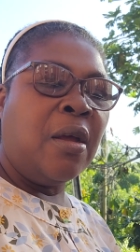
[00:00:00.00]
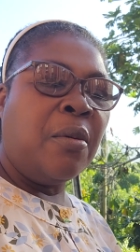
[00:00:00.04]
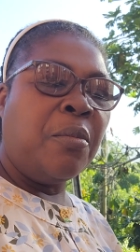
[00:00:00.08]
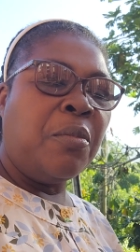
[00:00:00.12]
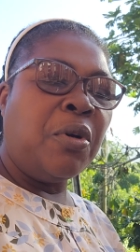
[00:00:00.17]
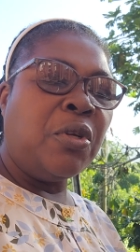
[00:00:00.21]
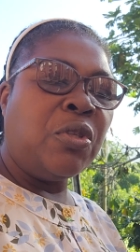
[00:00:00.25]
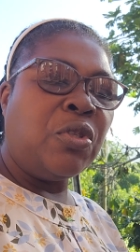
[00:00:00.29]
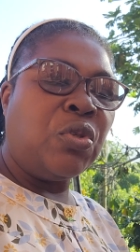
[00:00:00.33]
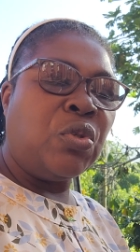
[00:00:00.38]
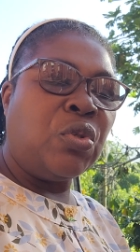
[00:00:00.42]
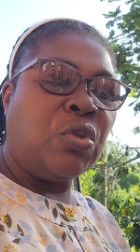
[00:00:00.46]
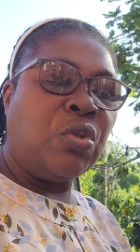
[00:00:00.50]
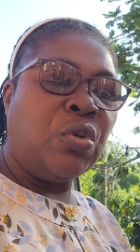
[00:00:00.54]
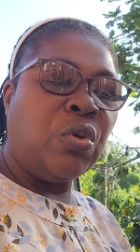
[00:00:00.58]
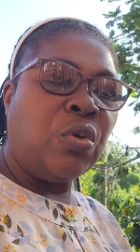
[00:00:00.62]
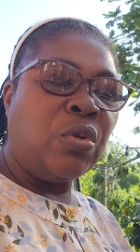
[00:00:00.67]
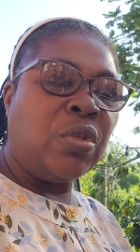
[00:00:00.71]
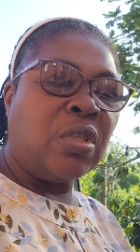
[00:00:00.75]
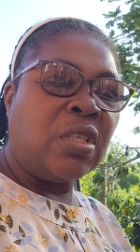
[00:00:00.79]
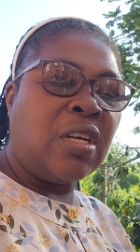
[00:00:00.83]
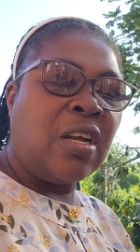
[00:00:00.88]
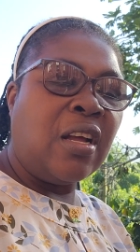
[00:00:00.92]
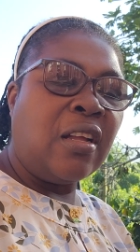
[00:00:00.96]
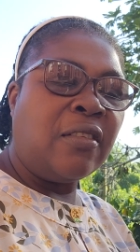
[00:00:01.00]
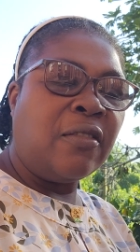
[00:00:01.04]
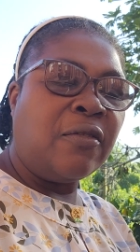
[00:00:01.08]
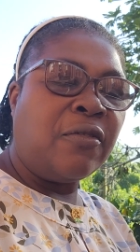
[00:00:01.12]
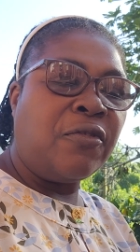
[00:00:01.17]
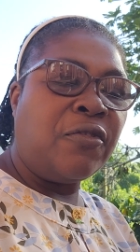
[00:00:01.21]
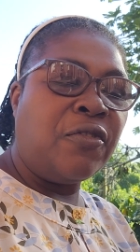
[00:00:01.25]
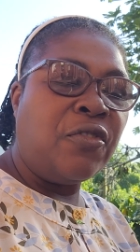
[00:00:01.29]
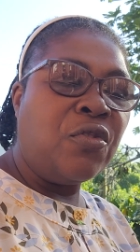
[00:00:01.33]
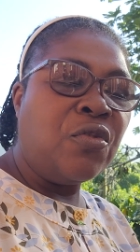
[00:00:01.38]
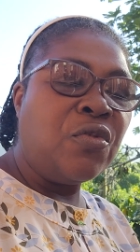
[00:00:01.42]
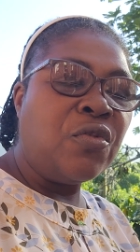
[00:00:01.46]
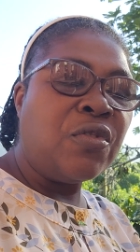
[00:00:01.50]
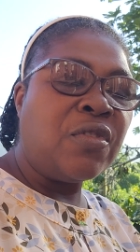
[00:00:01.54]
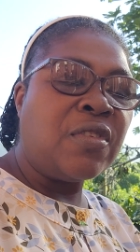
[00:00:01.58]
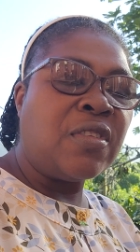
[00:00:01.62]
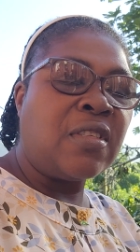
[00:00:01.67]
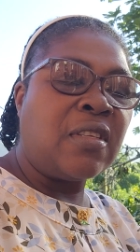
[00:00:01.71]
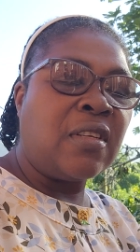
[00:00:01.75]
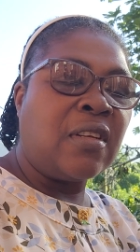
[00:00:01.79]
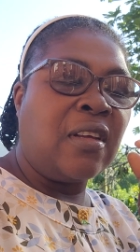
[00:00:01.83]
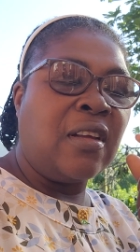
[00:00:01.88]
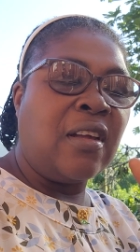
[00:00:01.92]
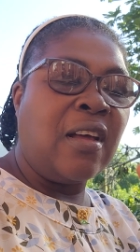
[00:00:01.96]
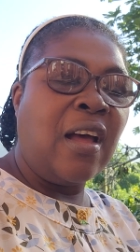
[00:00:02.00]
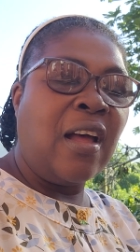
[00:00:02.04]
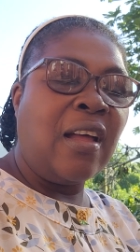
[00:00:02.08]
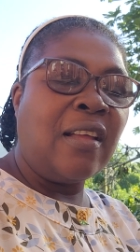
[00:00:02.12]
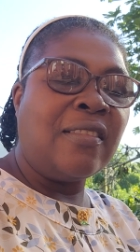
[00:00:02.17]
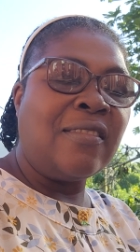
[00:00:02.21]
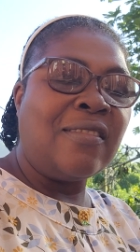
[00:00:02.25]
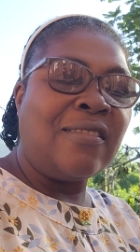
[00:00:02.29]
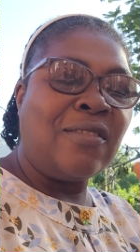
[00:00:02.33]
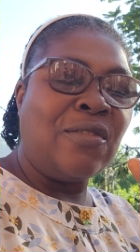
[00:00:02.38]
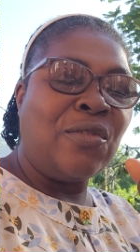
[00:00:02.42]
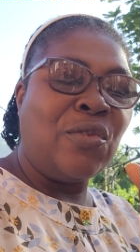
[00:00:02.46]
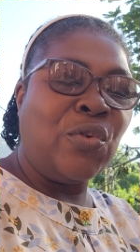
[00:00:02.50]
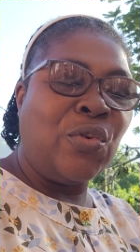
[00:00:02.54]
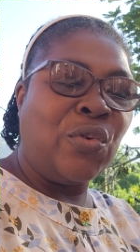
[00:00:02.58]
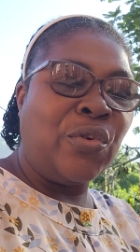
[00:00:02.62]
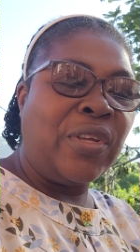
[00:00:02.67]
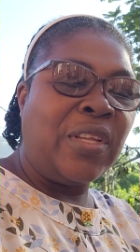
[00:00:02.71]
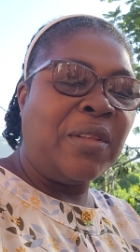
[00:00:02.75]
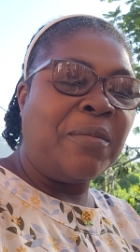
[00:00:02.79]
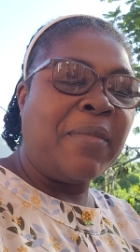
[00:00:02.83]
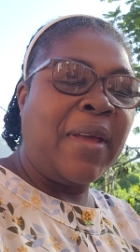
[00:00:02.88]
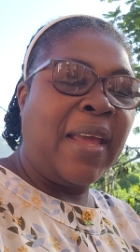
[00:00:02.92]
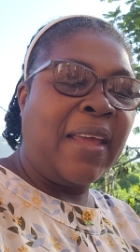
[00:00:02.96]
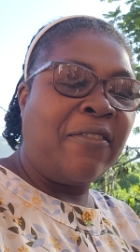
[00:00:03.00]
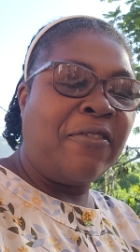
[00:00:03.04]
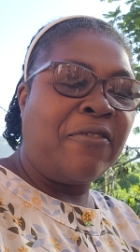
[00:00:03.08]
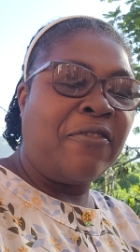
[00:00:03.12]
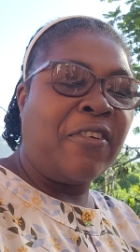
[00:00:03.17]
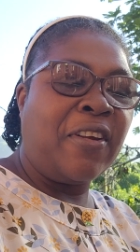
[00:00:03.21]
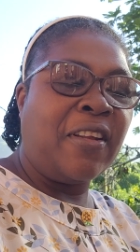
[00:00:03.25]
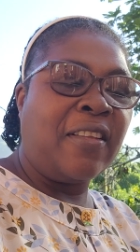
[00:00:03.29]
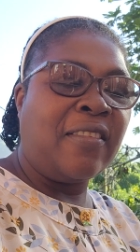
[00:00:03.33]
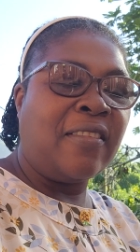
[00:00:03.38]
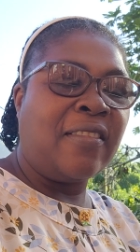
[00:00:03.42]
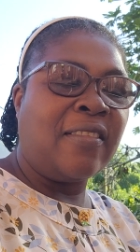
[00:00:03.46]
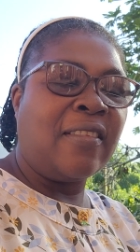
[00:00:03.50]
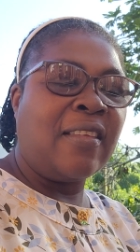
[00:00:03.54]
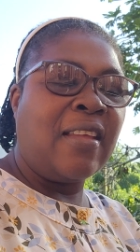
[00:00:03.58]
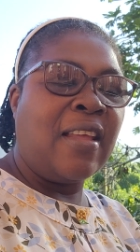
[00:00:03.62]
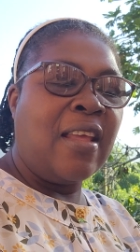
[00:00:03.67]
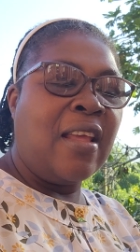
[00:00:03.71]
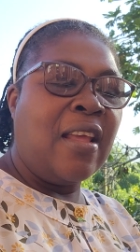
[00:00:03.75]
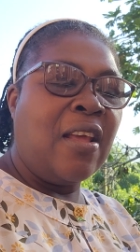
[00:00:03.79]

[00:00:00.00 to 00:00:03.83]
But don't confuse God's knowing, my friends,